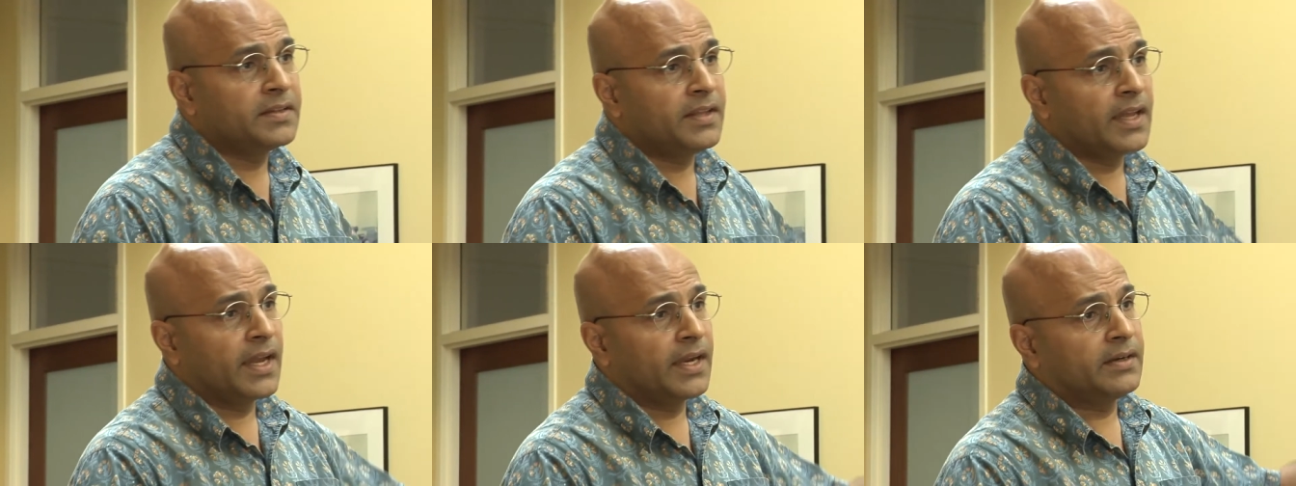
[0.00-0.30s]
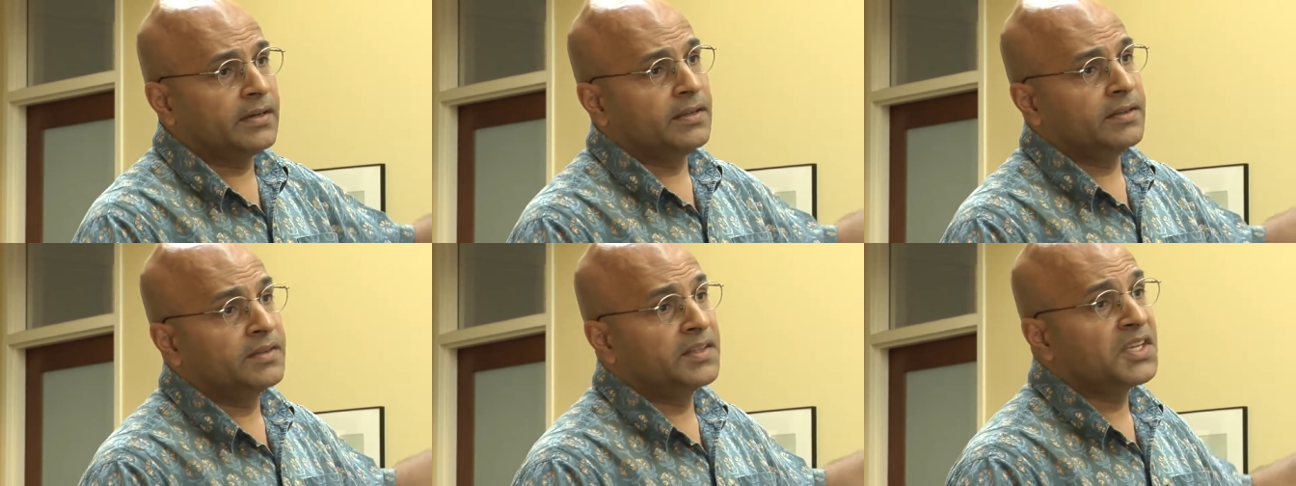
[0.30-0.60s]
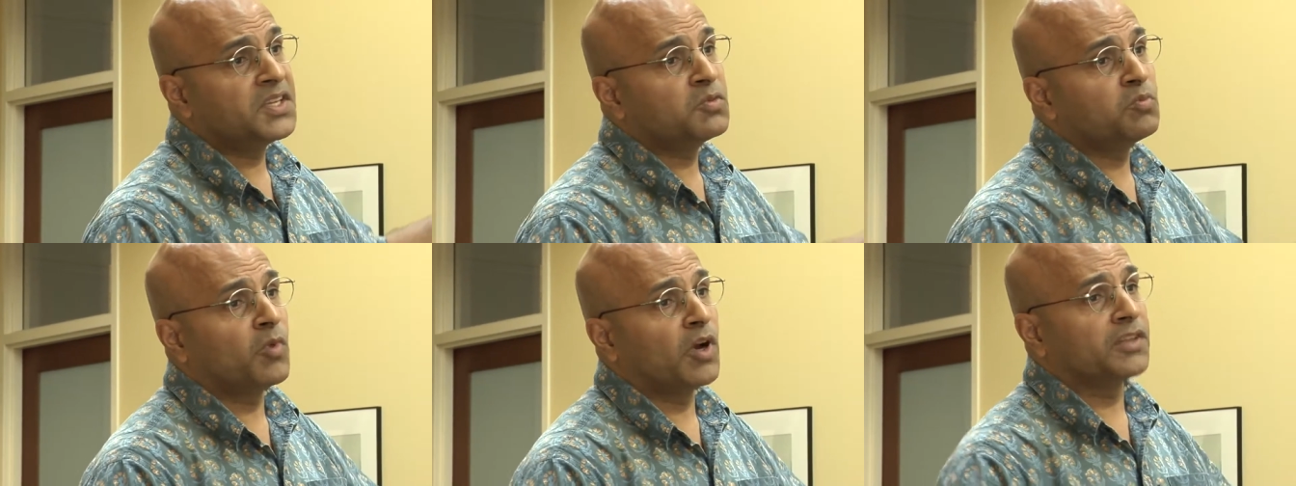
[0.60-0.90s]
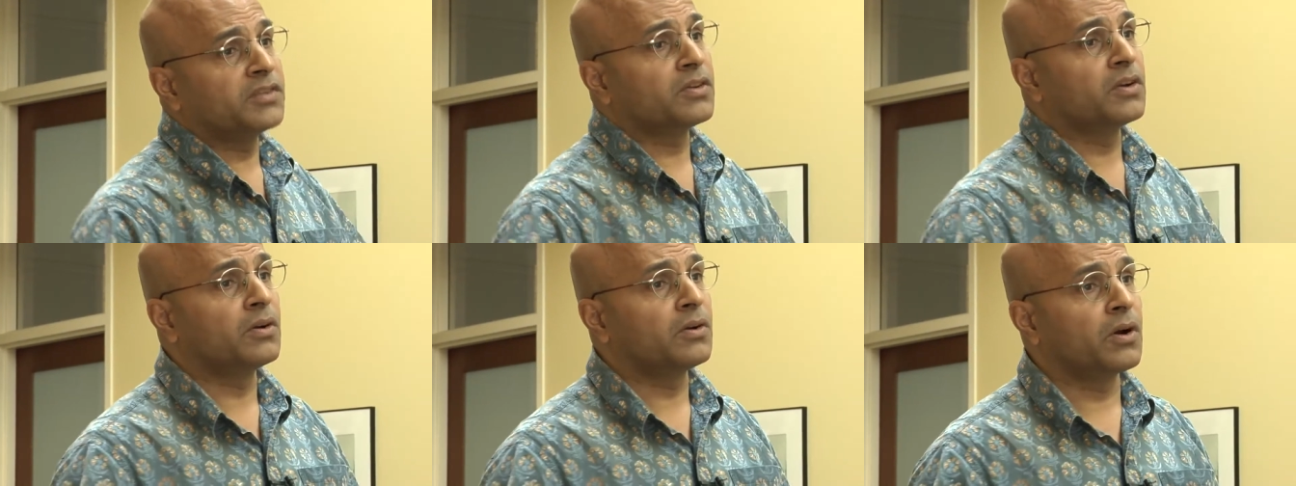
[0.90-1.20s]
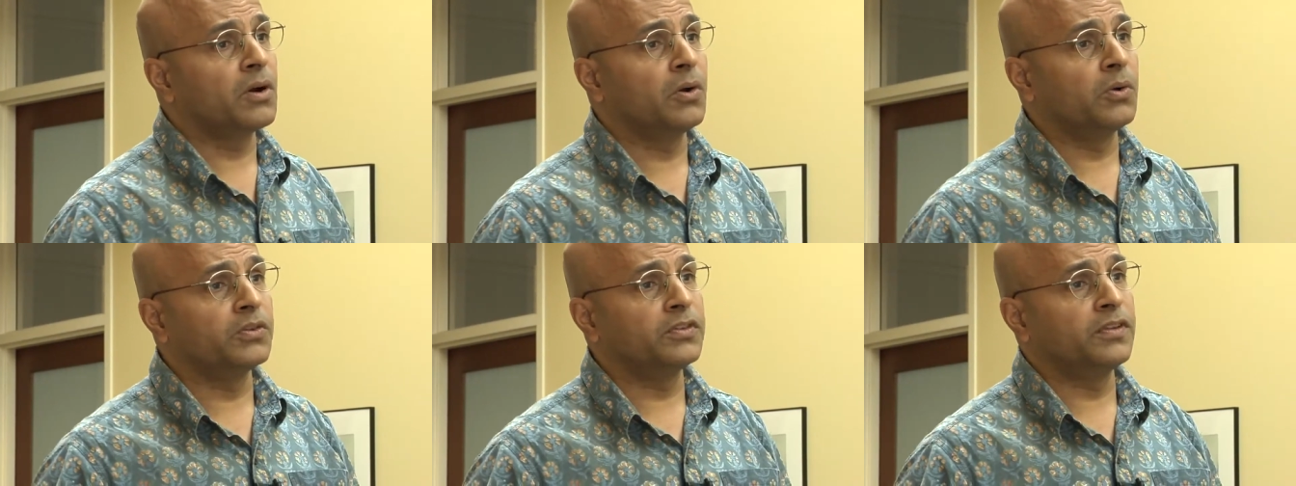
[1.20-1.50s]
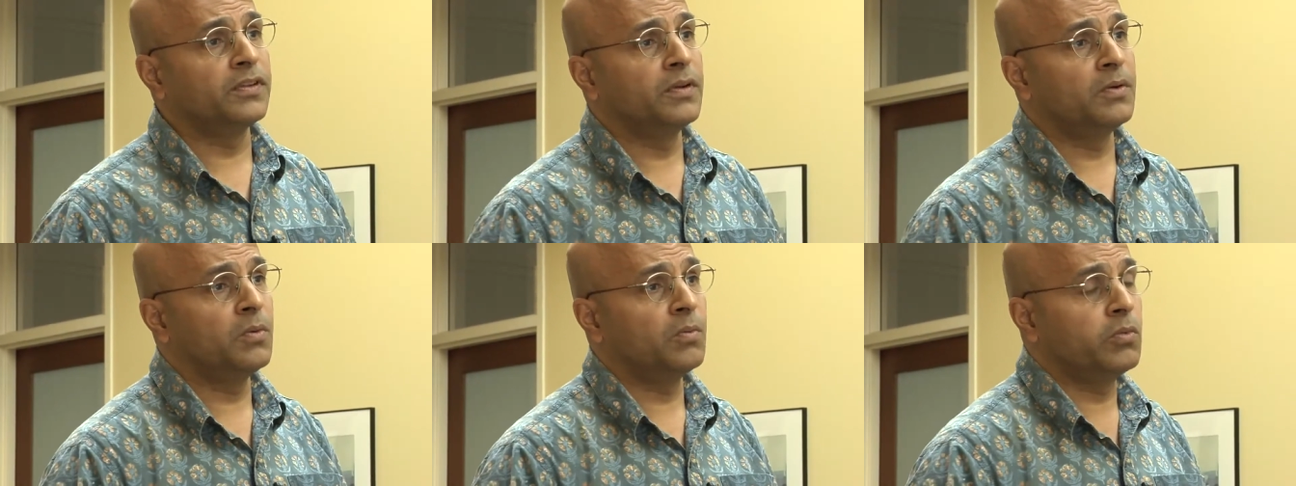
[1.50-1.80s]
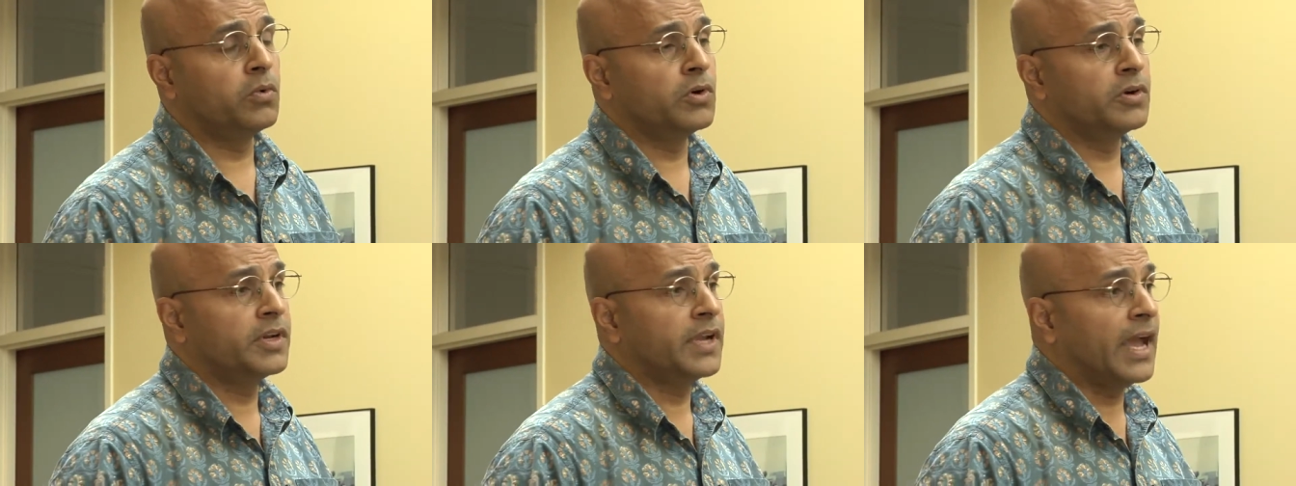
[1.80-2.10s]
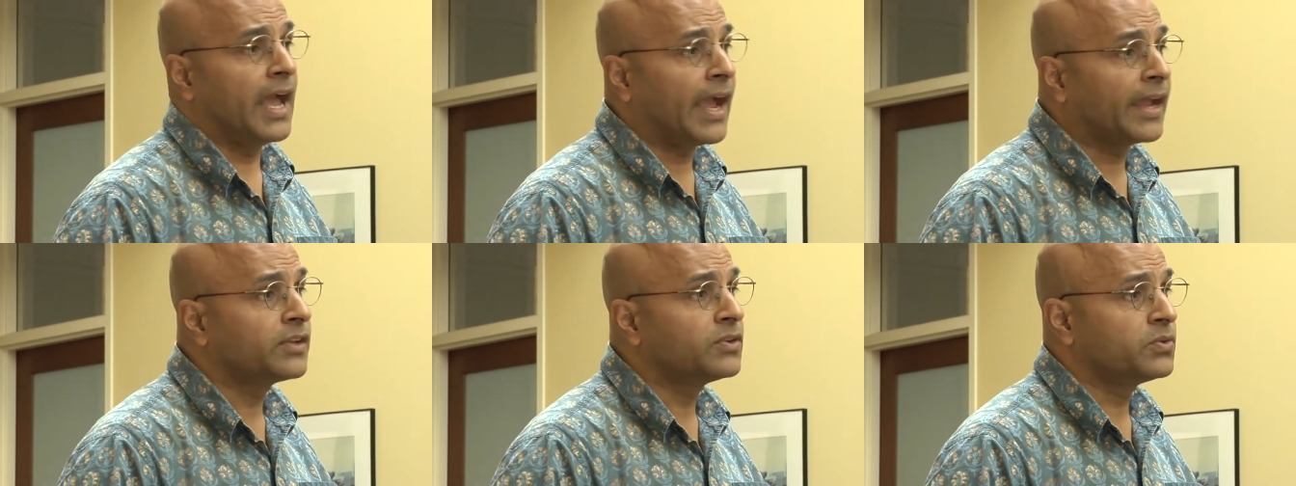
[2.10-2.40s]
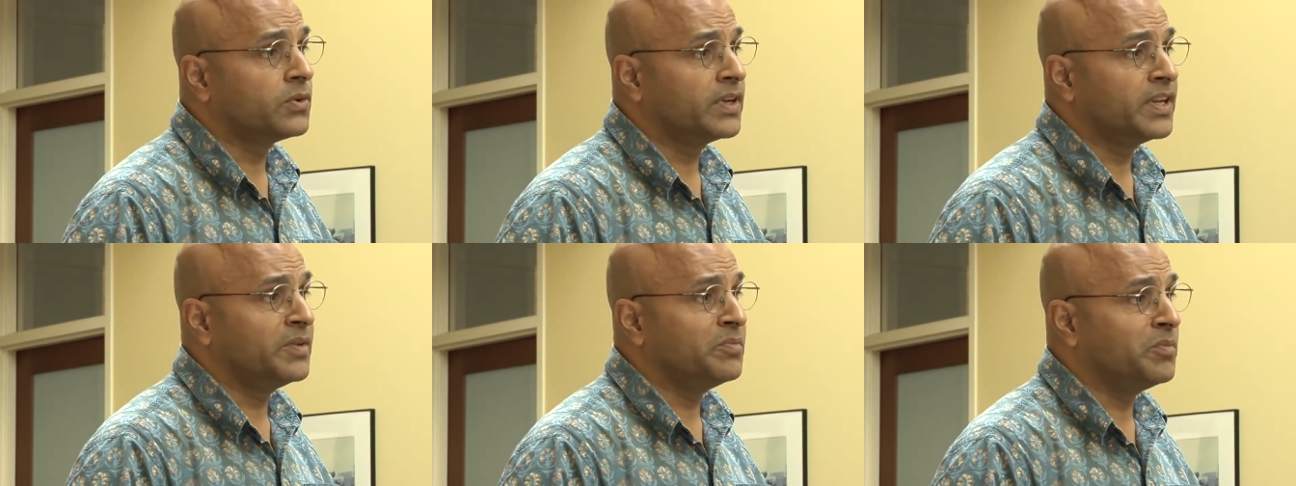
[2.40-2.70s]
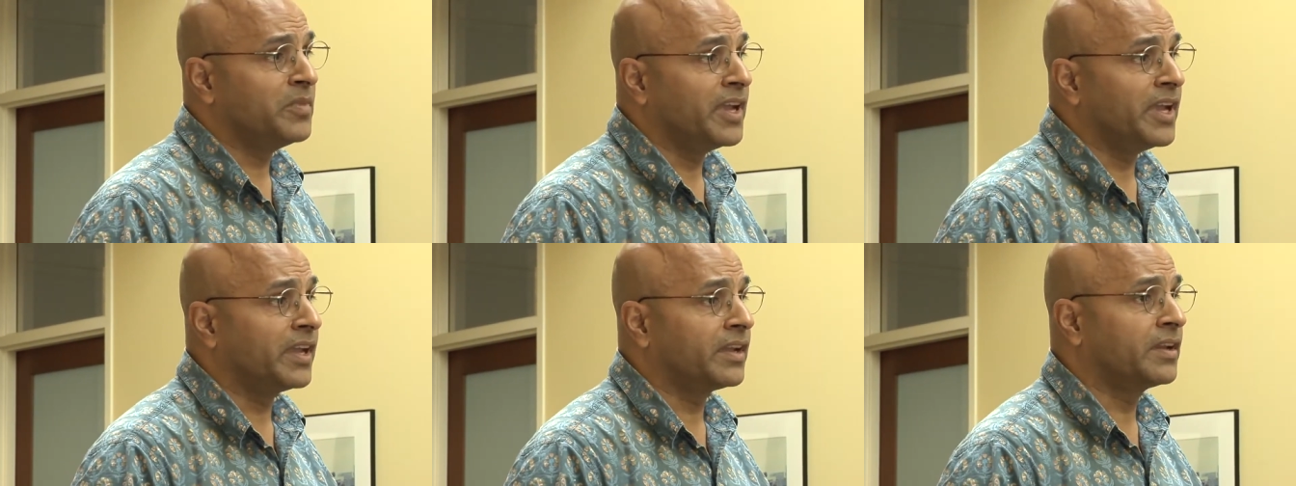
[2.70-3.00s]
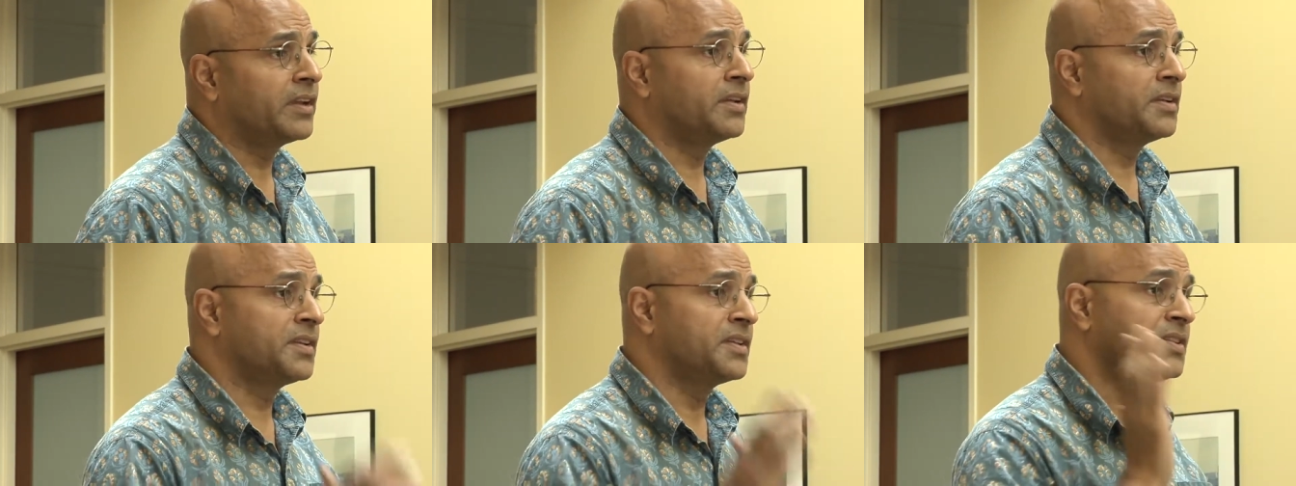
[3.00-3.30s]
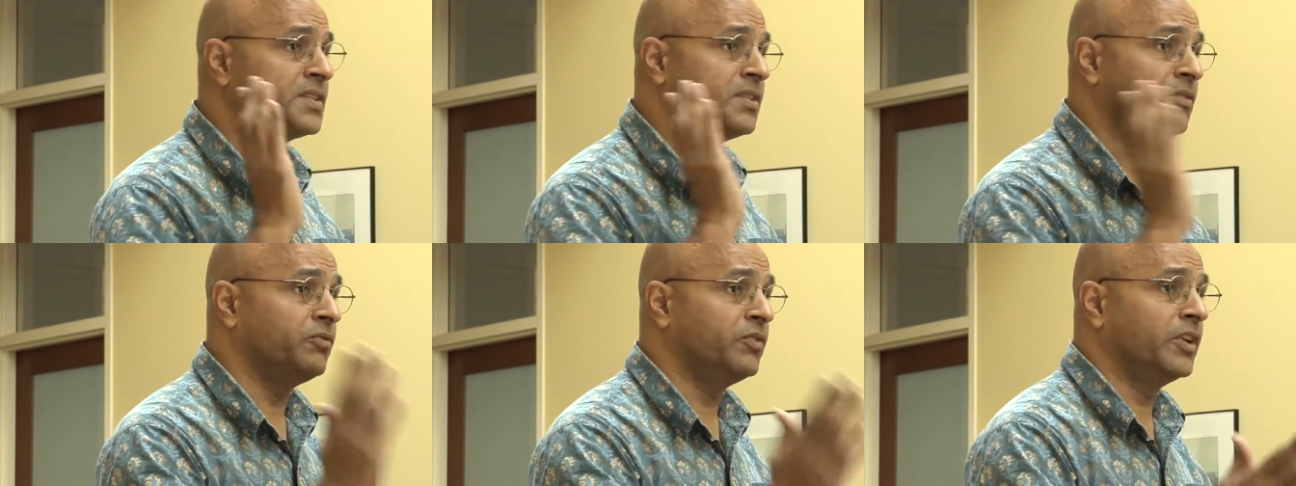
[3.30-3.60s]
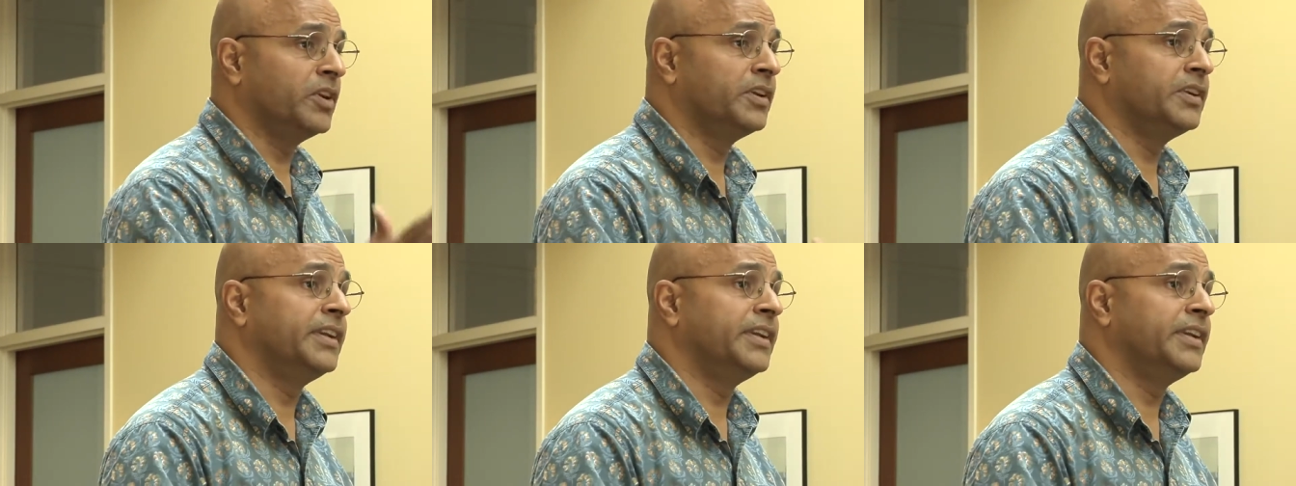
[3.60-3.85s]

that this much growth would actually make severe